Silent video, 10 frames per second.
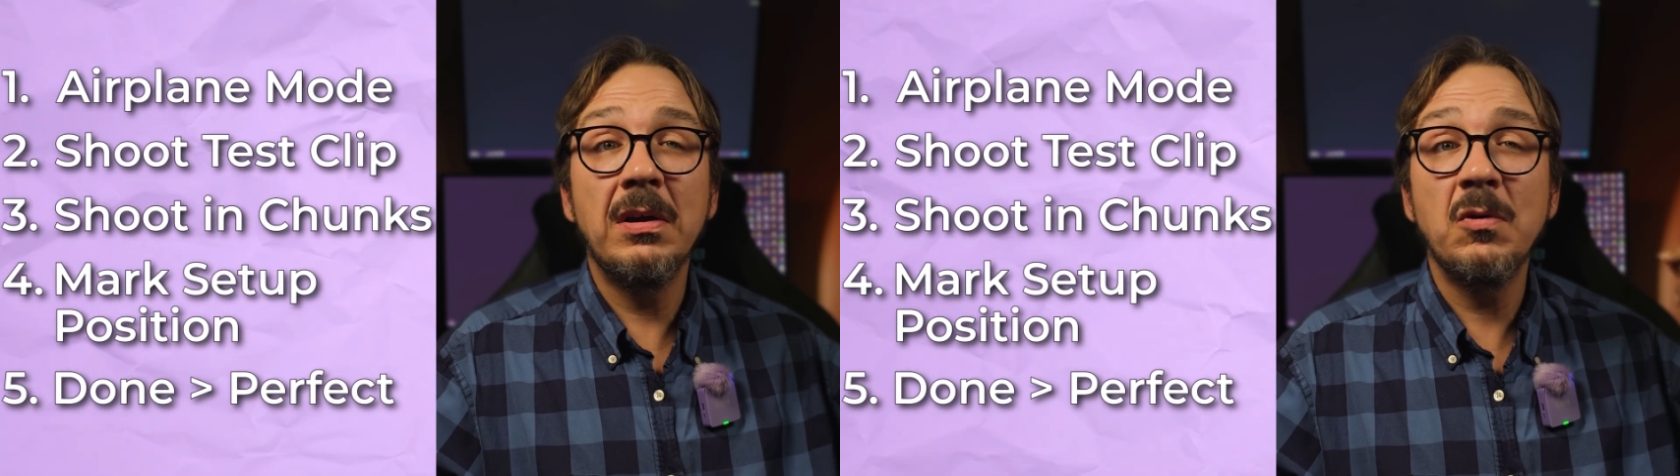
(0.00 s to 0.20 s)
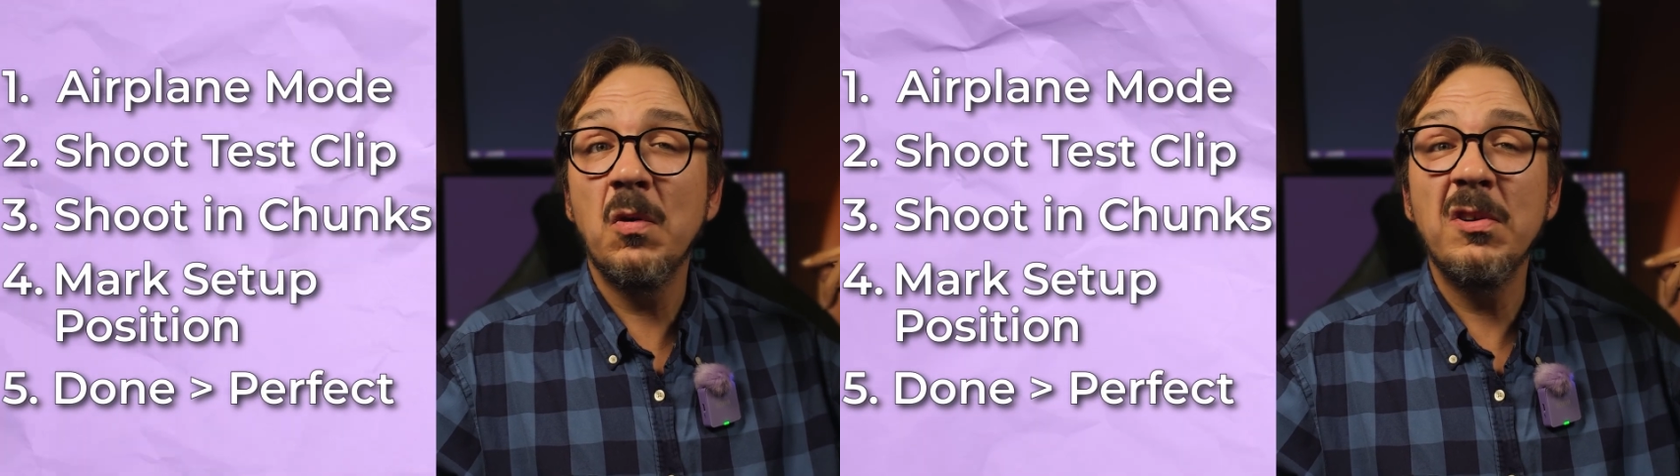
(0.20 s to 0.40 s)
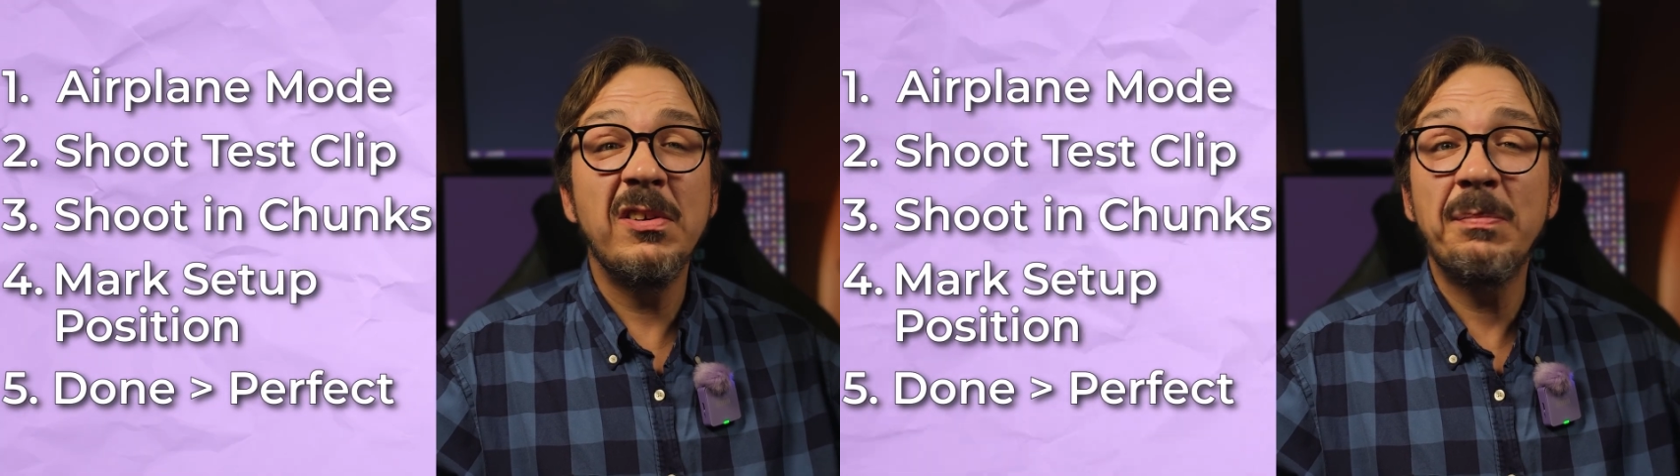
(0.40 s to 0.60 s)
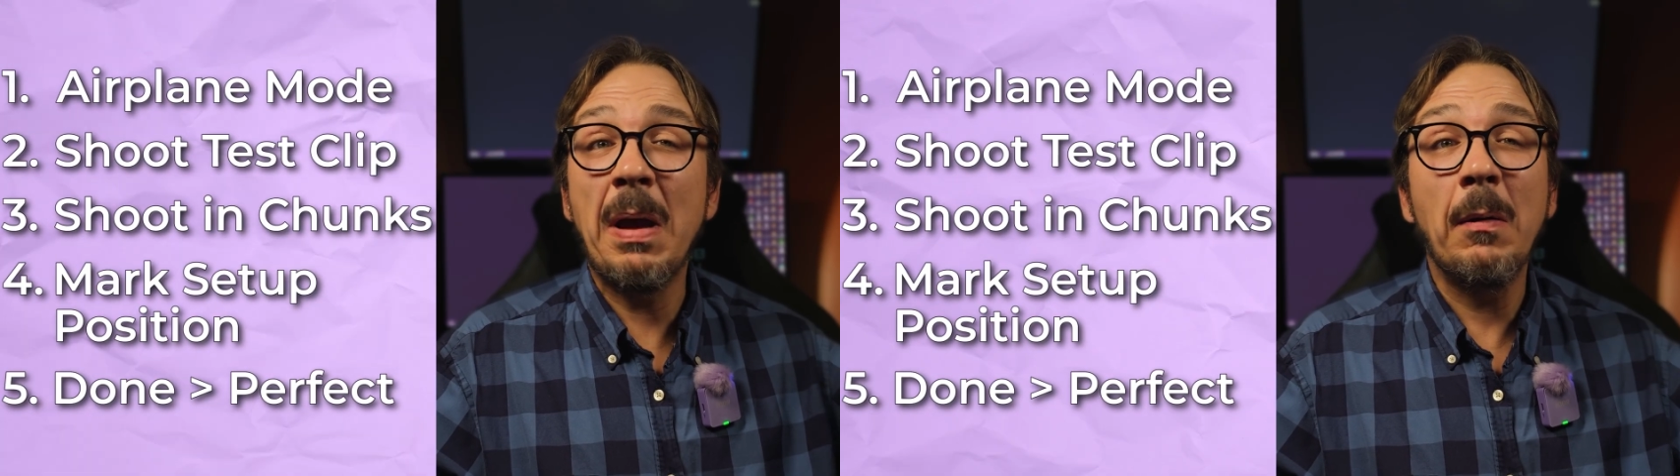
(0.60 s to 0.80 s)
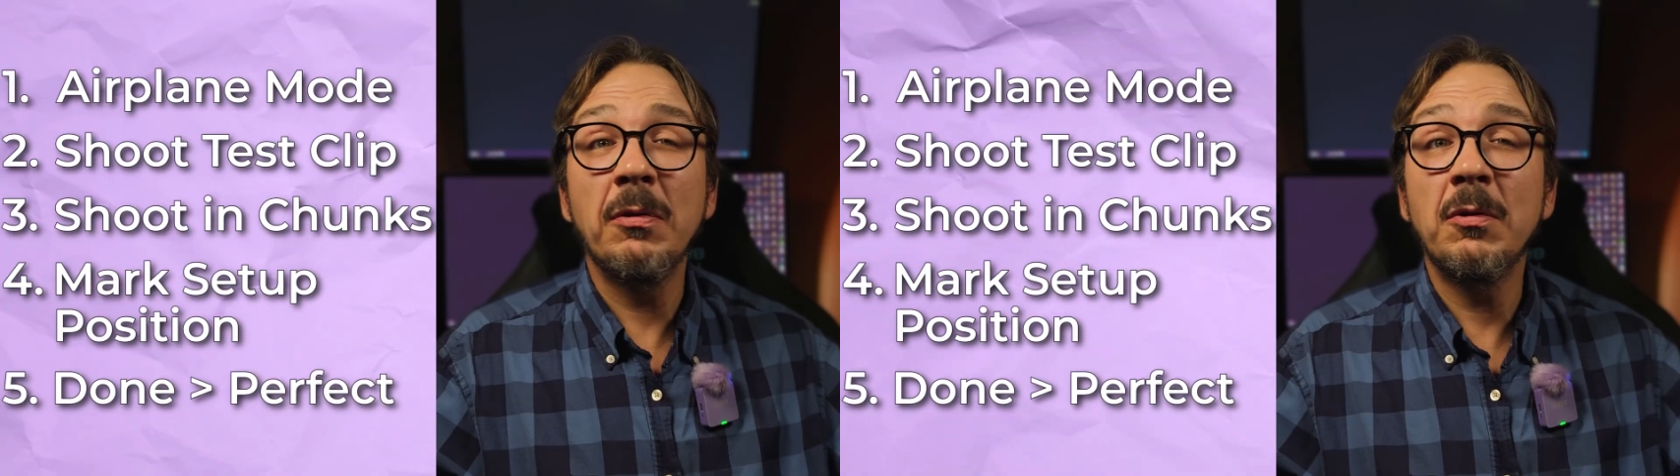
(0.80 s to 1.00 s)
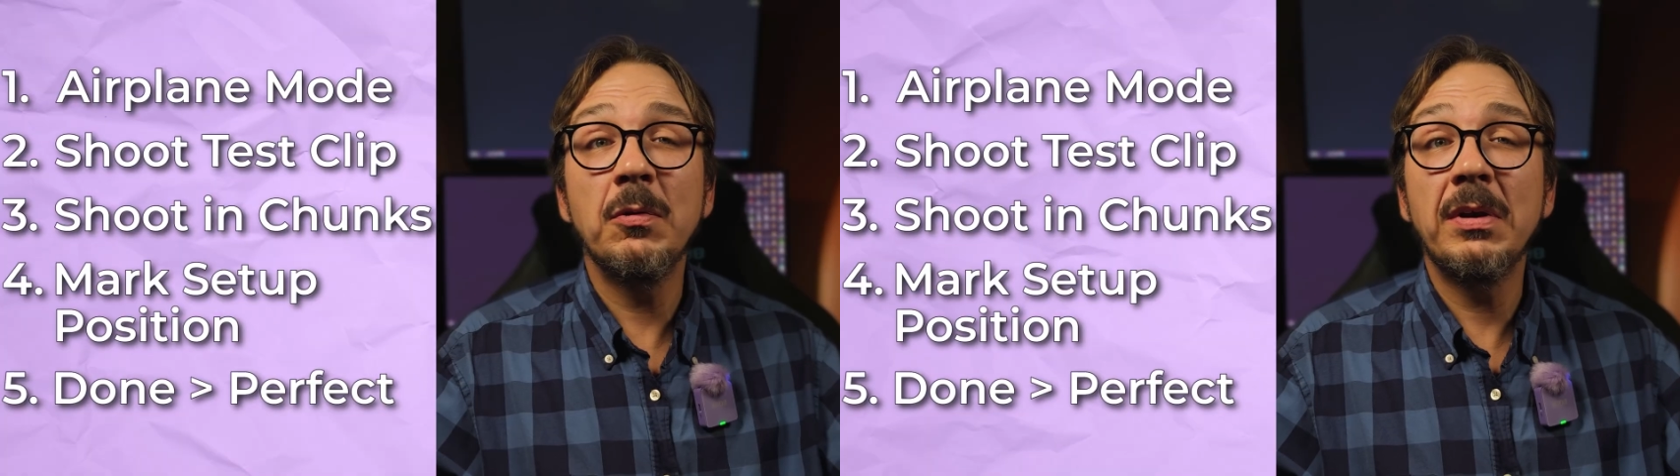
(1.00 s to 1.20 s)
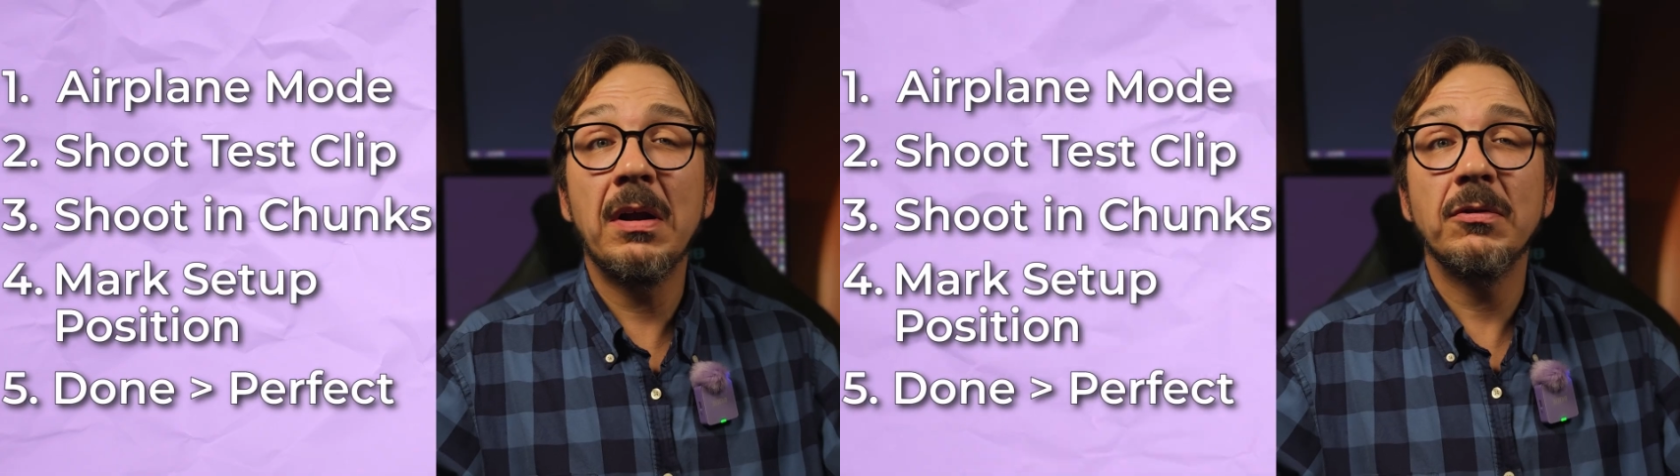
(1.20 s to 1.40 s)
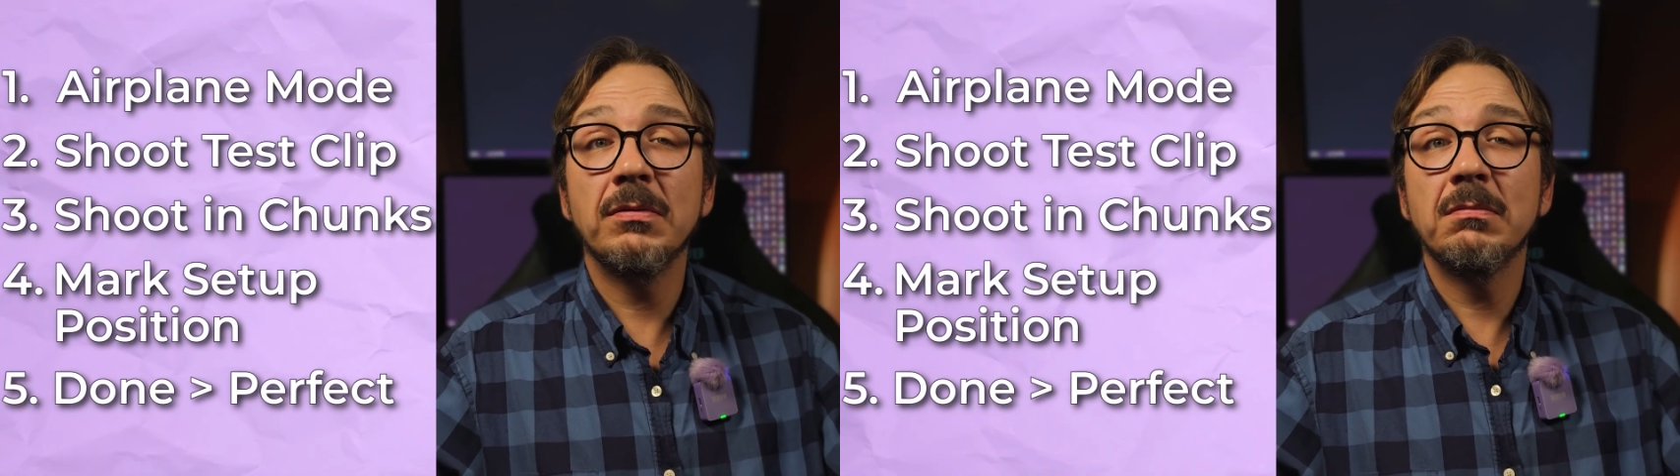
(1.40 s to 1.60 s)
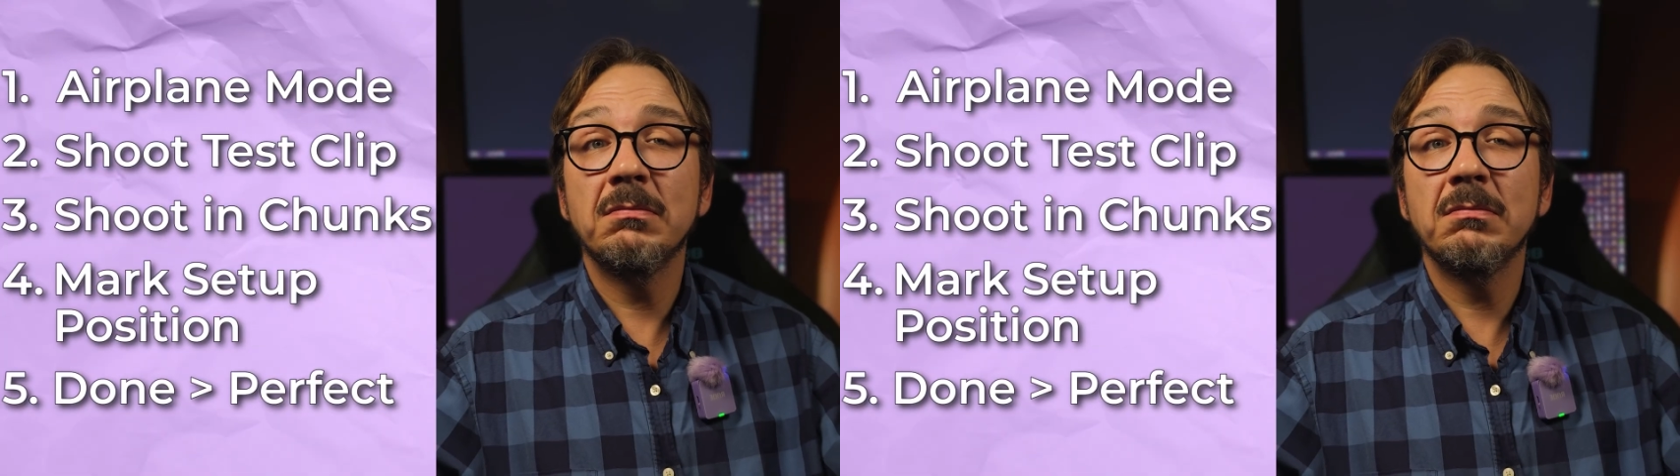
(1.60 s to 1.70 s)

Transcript: or just power through. Who cares?